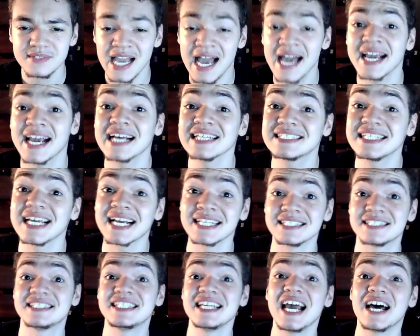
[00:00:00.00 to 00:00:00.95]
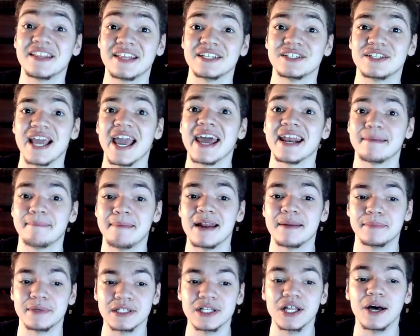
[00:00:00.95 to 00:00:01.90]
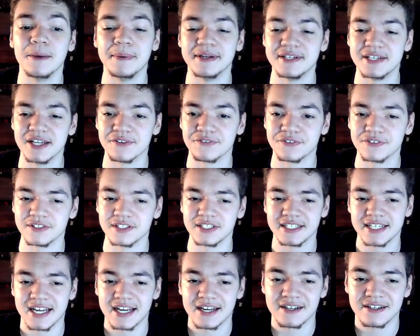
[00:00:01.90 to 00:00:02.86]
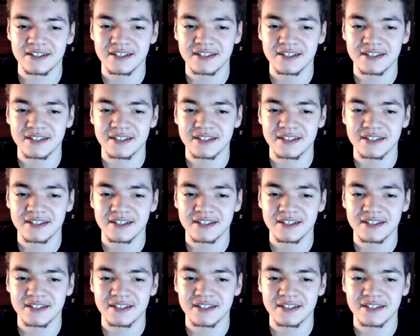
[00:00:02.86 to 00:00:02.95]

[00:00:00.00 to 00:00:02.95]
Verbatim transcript: I guess I can see how they animate him a little bit differently now.